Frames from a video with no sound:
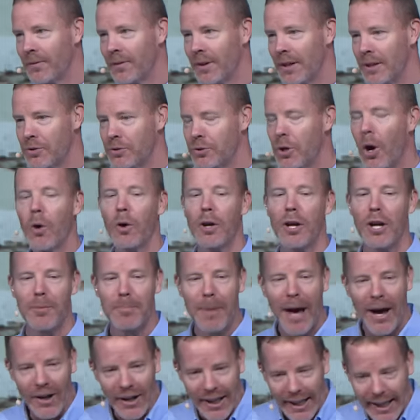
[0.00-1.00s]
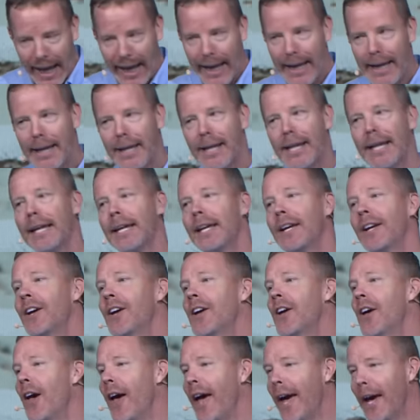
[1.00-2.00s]
He's talking about gaining
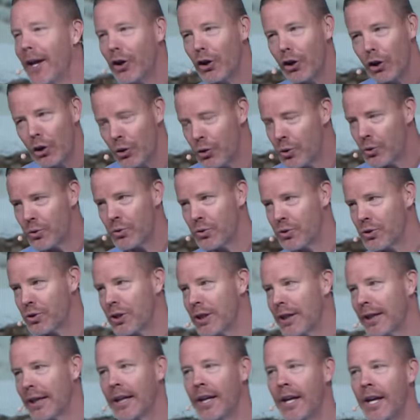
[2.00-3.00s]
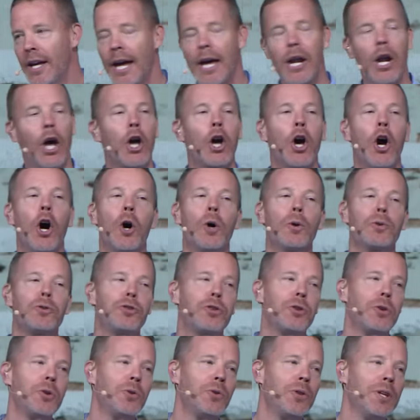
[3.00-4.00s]
and losing in a
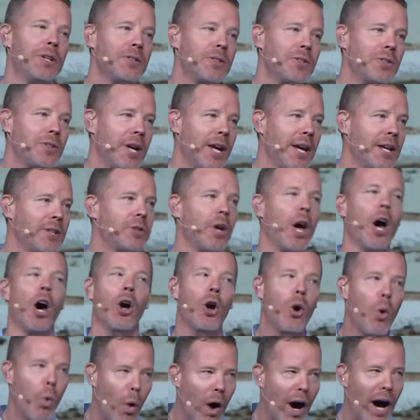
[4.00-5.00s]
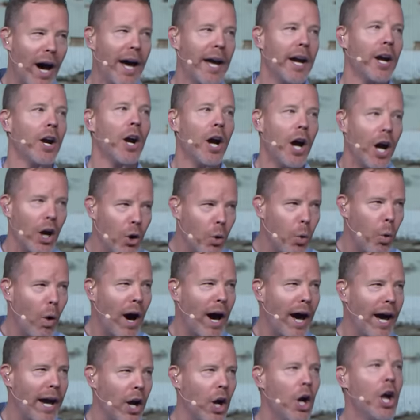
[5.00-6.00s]
culture that says acquire,
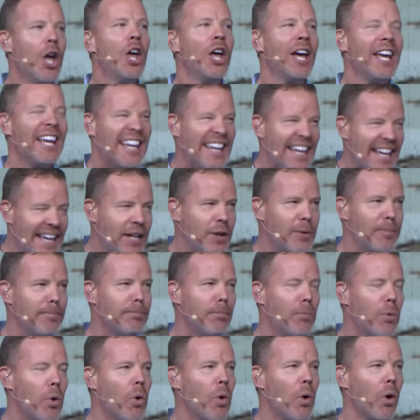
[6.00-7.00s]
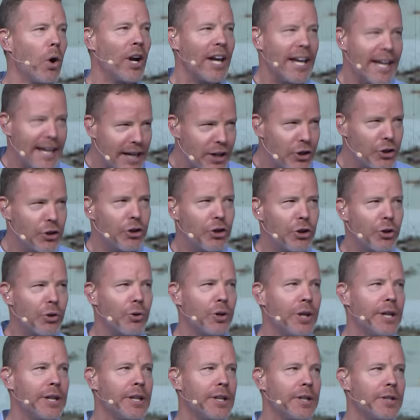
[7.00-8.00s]
acquire, get more,
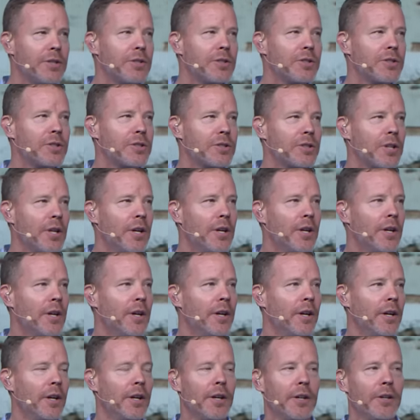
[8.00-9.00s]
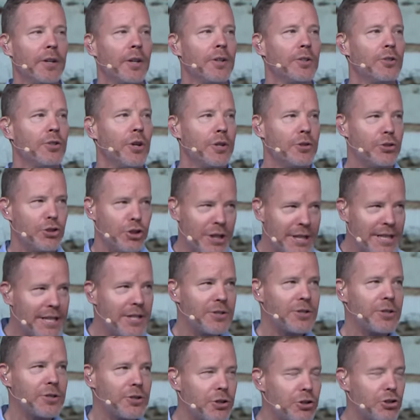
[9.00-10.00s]
increase. Uh, uh,
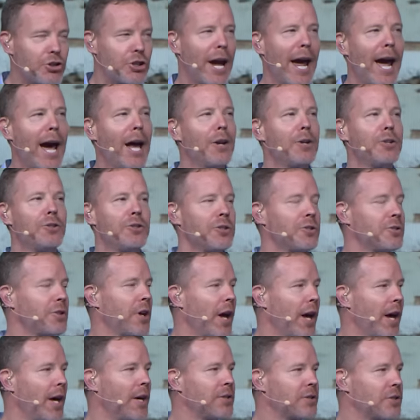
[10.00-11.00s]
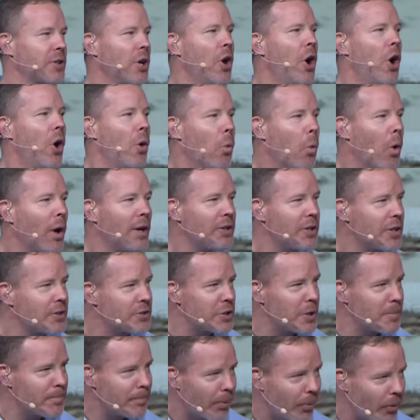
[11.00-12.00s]
Jesus challenges us. What does
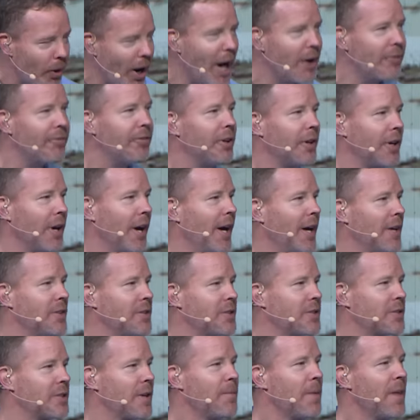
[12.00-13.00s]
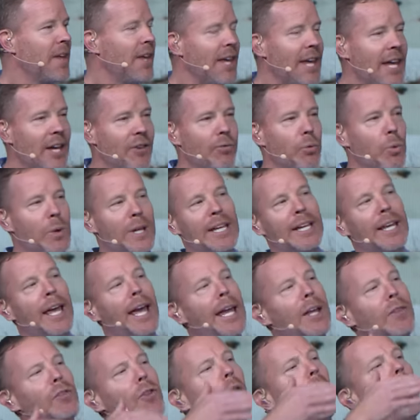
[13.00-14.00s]
it profit us if we
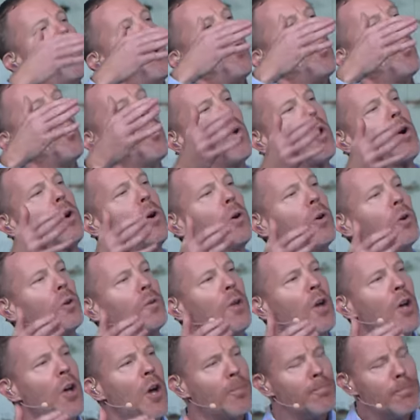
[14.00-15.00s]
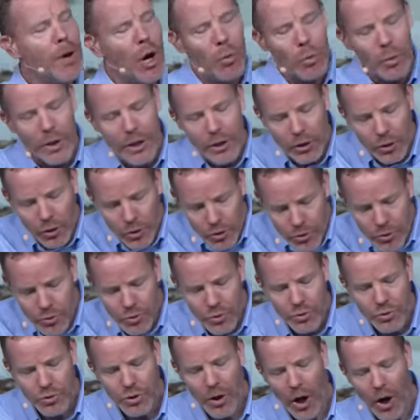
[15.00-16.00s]
gain the whole world, but we
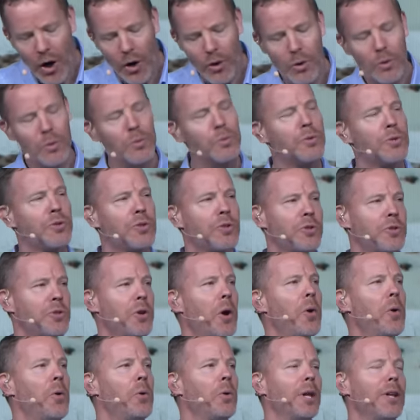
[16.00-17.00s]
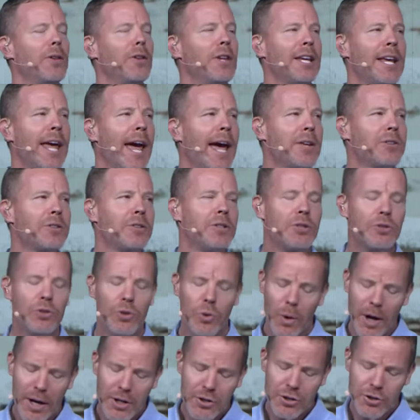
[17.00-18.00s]
lose our own soul? And then he asks this
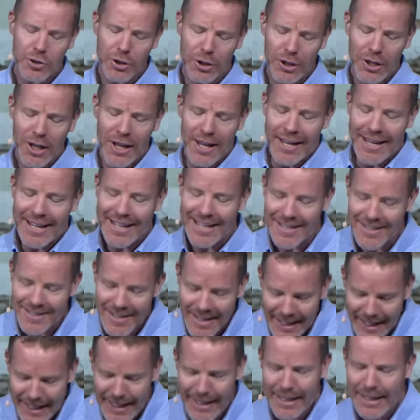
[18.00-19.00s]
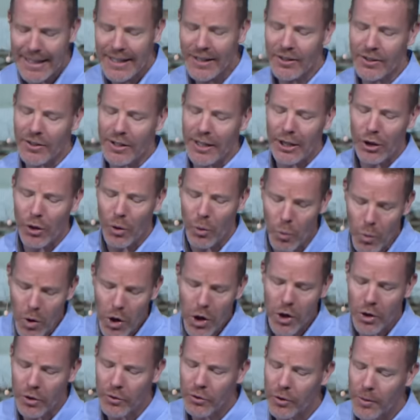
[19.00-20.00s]
question Is anything
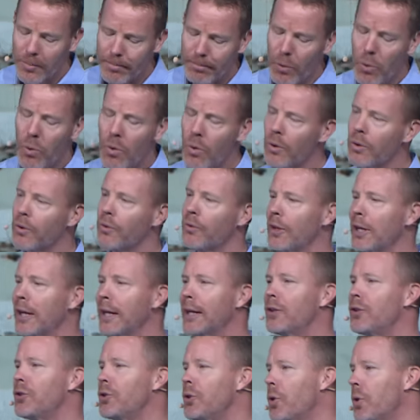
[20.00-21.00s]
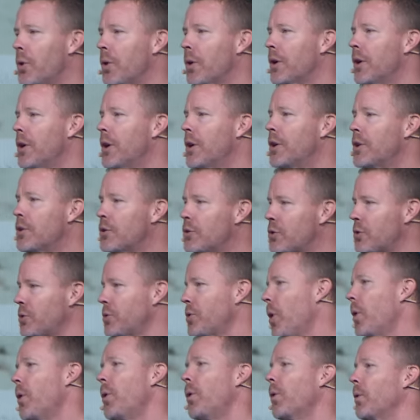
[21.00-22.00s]
worth more than your
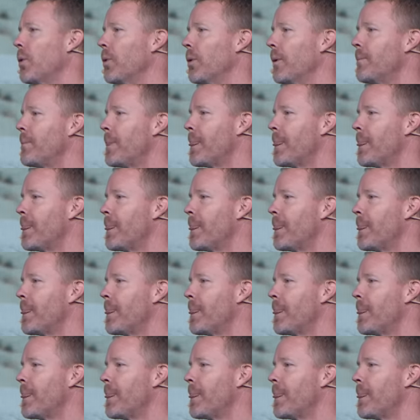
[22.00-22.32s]
soul?